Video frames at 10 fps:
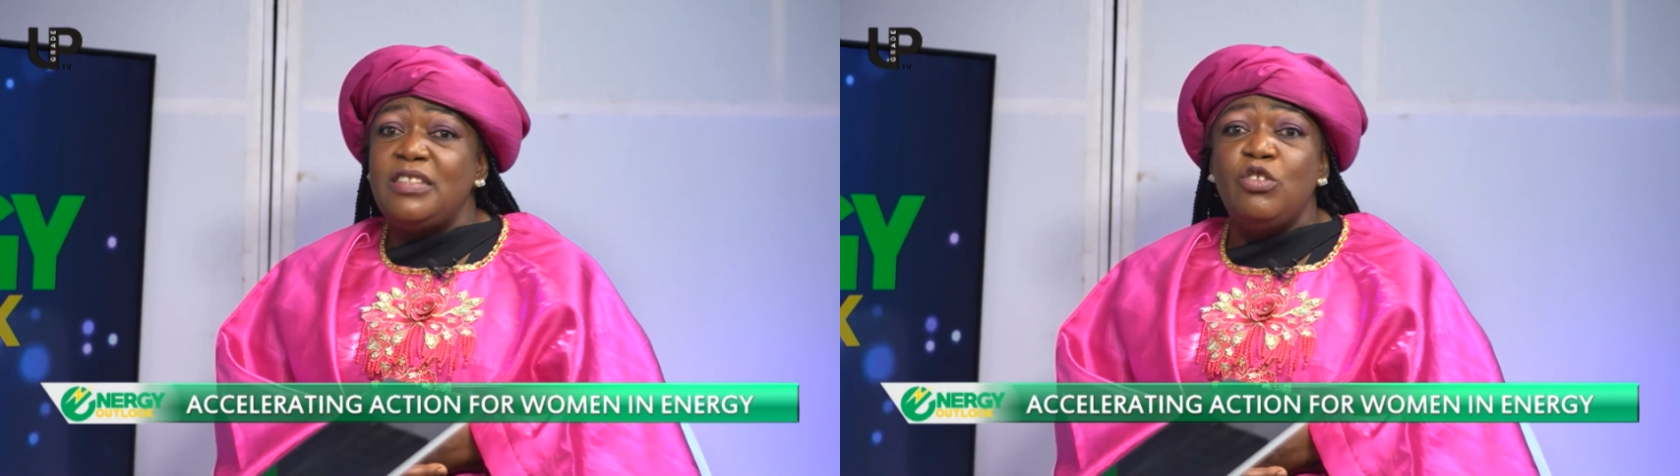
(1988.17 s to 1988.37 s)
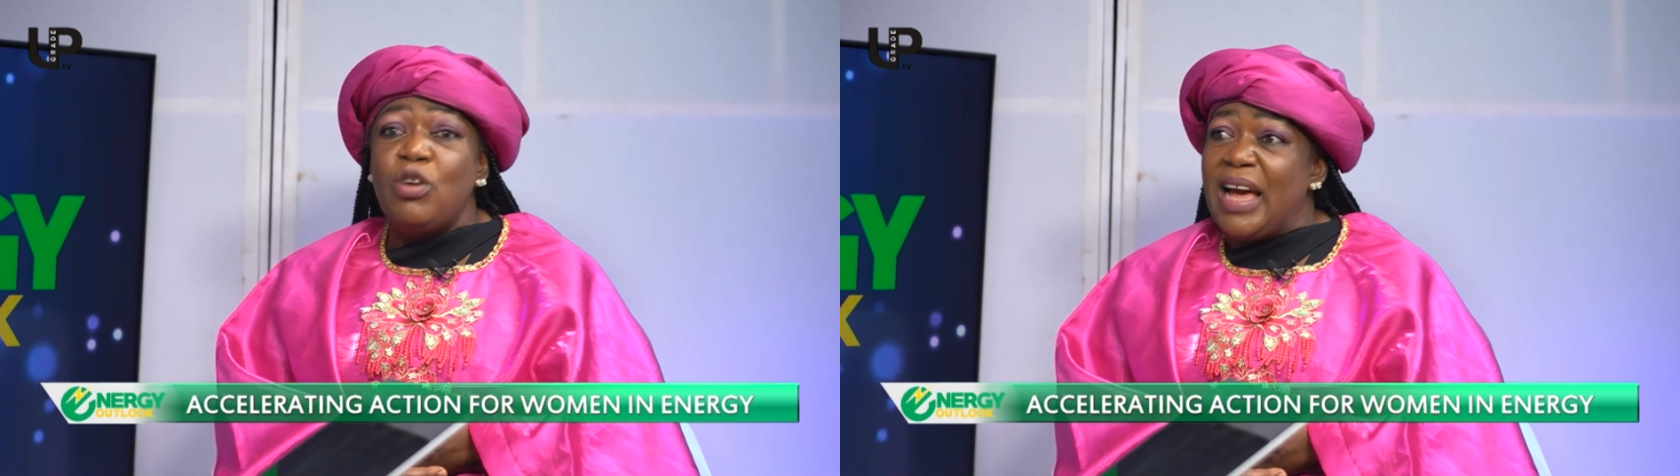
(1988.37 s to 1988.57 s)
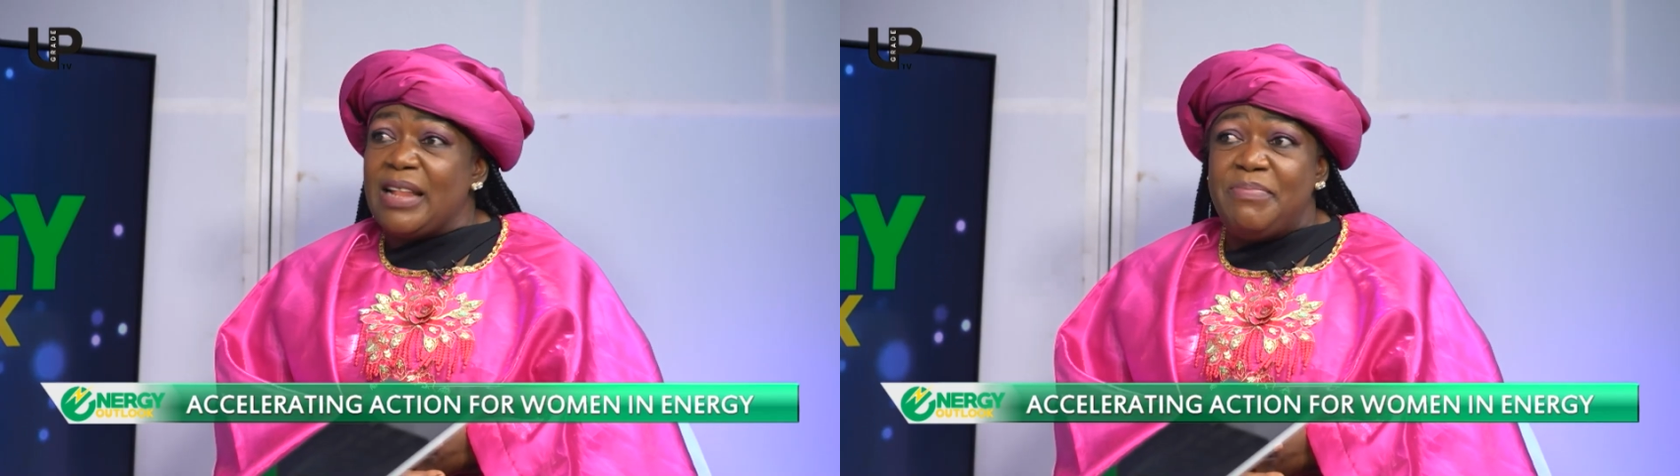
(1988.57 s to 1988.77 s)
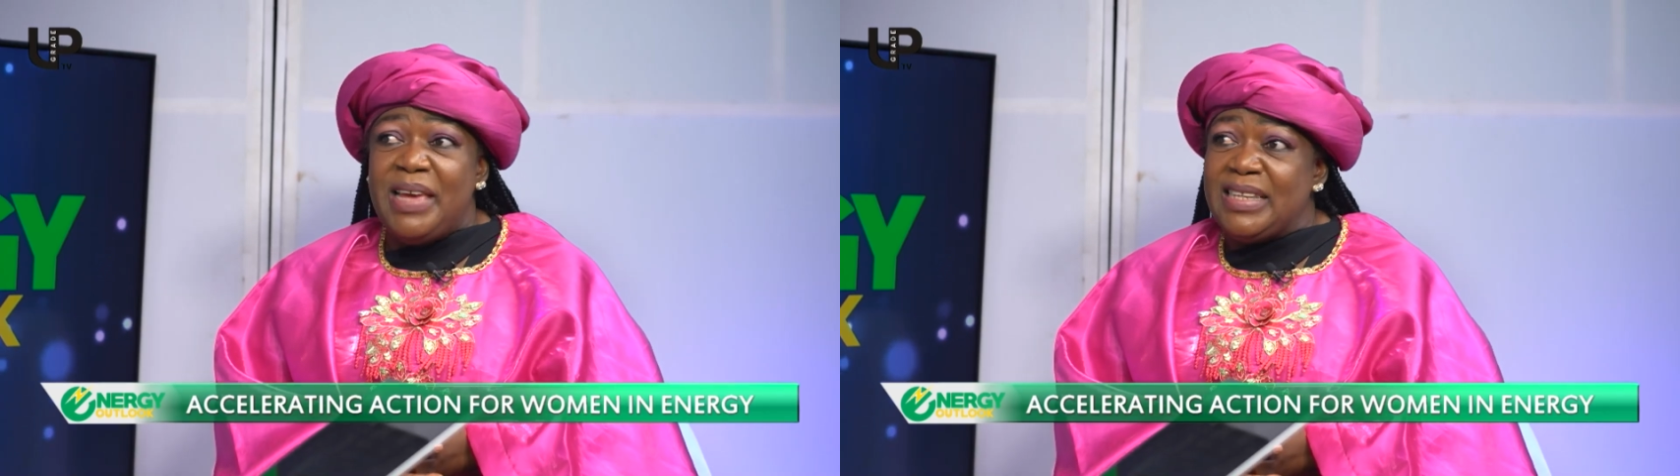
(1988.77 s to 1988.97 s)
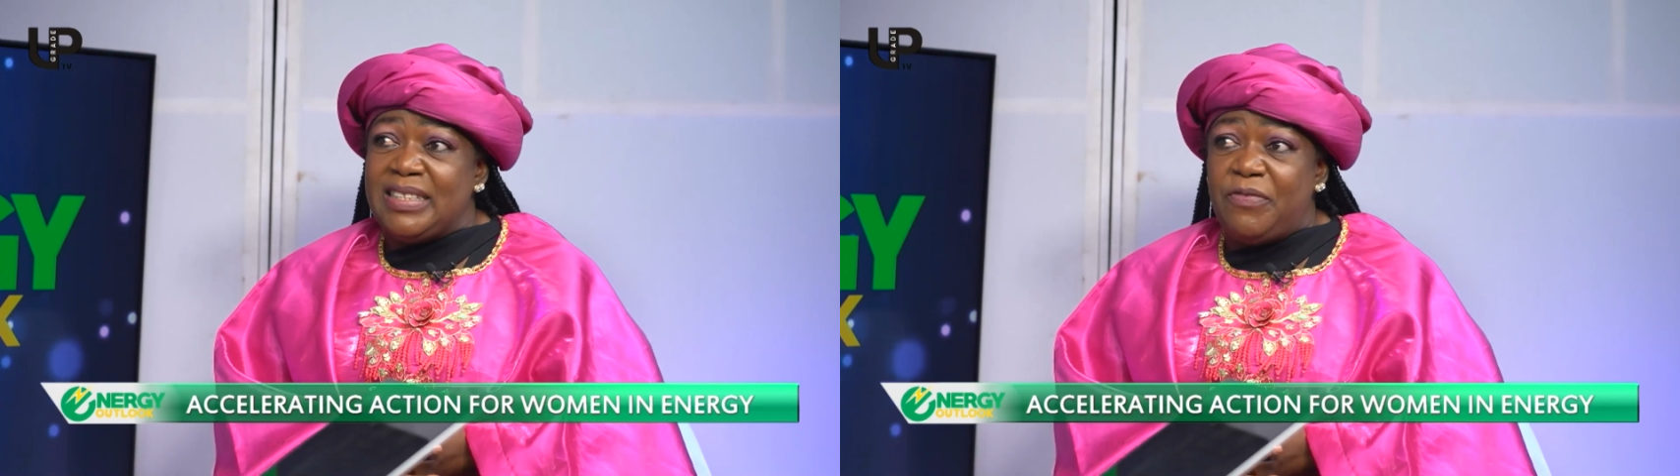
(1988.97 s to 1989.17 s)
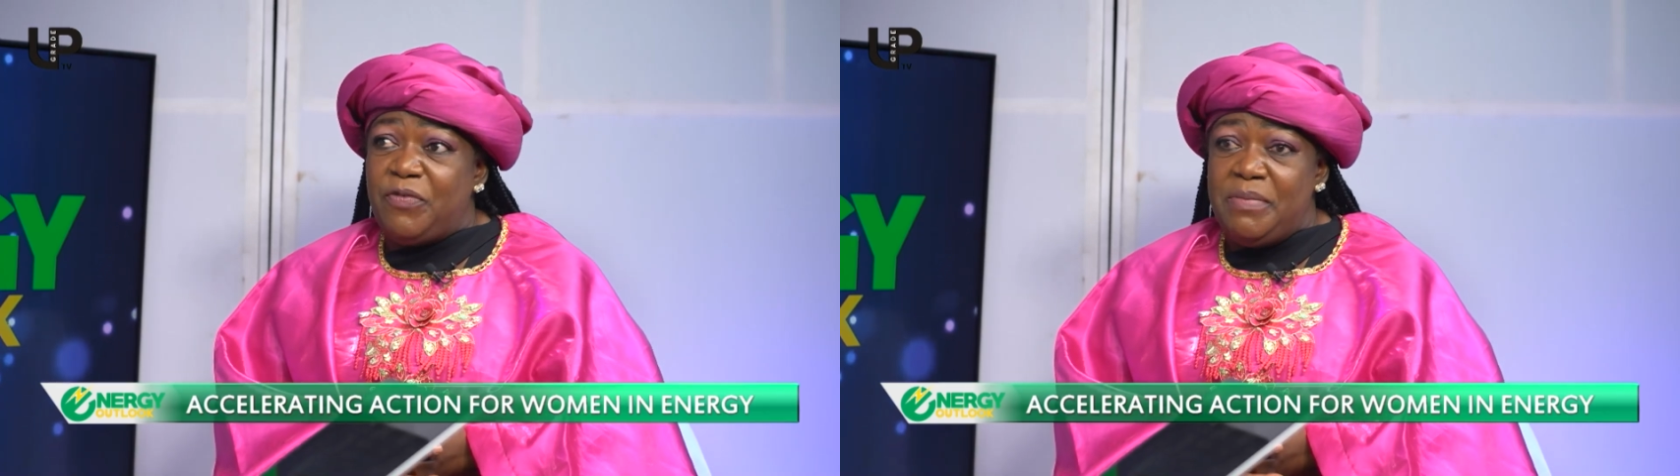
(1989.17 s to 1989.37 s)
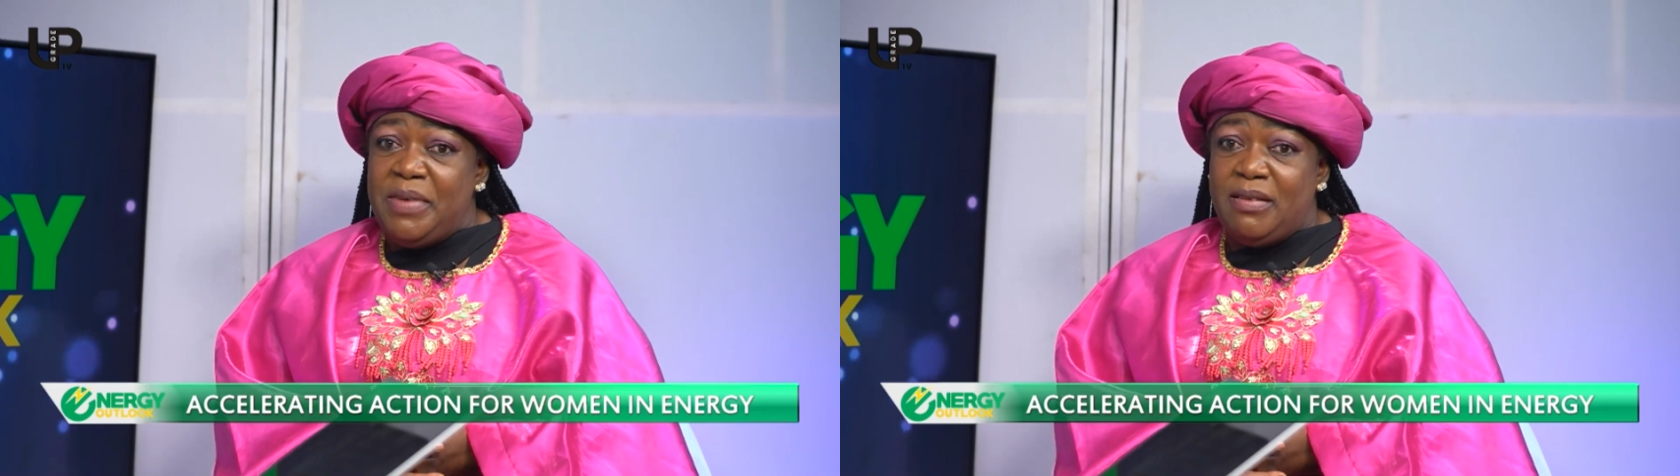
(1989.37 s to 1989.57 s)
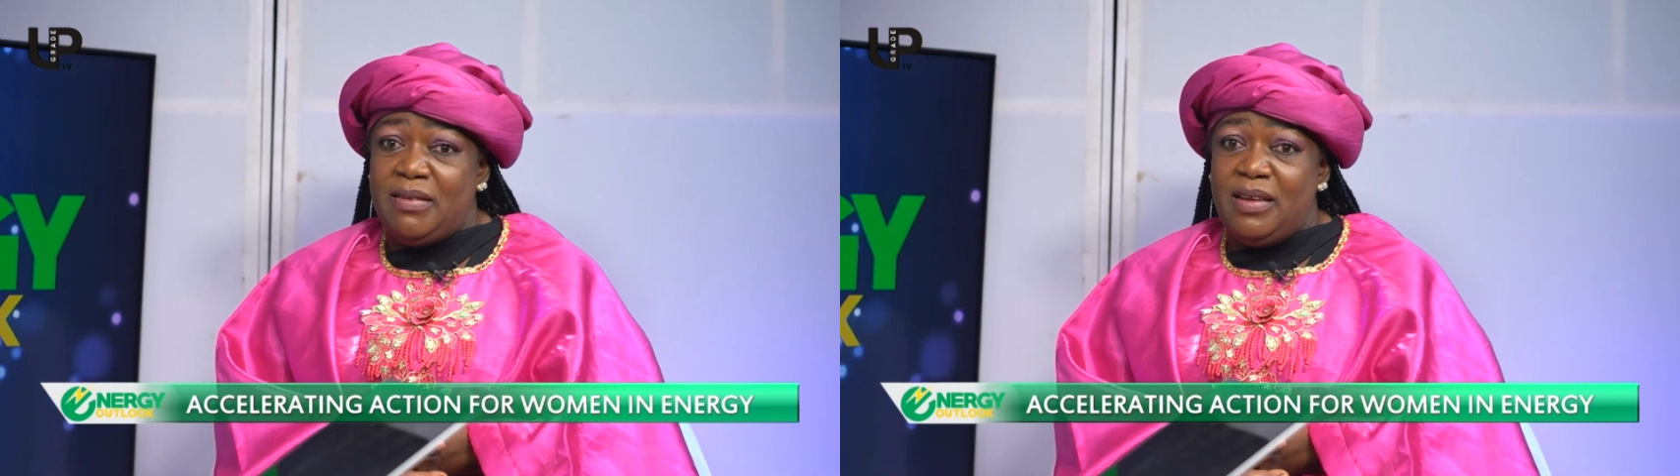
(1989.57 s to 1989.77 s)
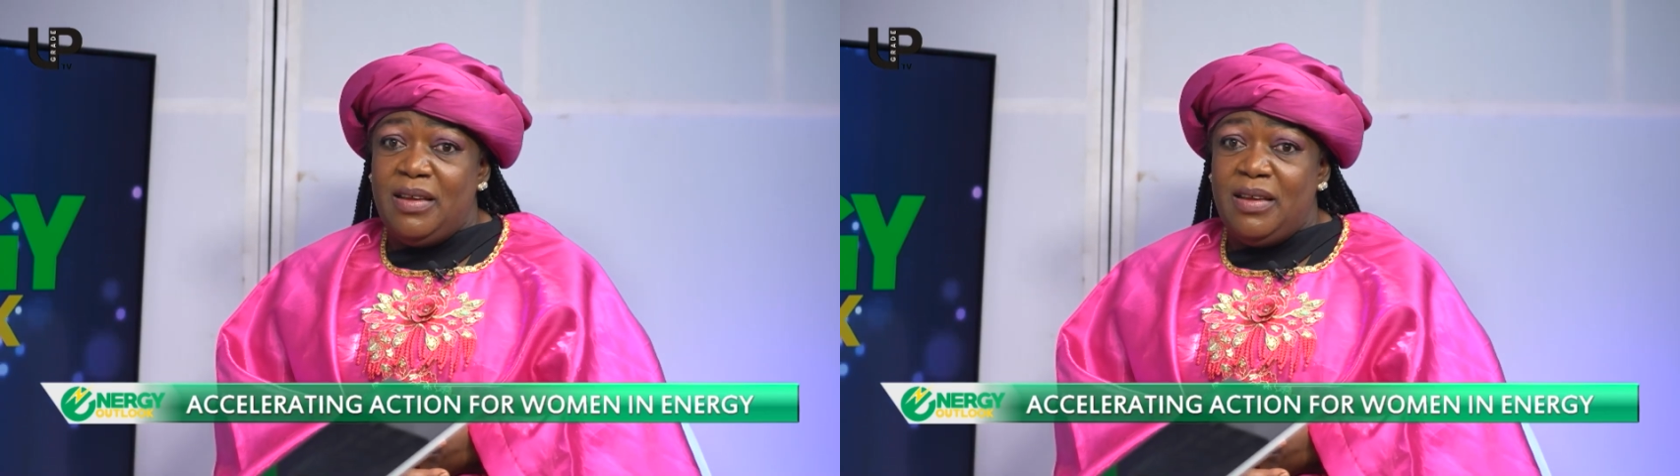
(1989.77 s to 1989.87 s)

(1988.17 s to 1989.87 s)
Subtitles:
look at me as a female.